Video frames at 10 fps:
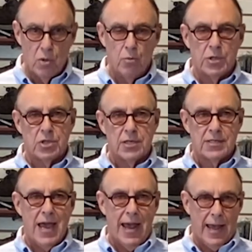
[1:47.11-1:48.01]
which is
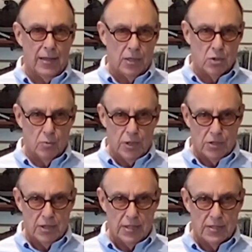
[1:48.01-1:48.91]
a Hallux
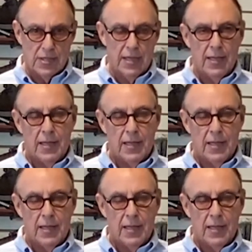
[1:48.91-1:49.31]
Rigidus.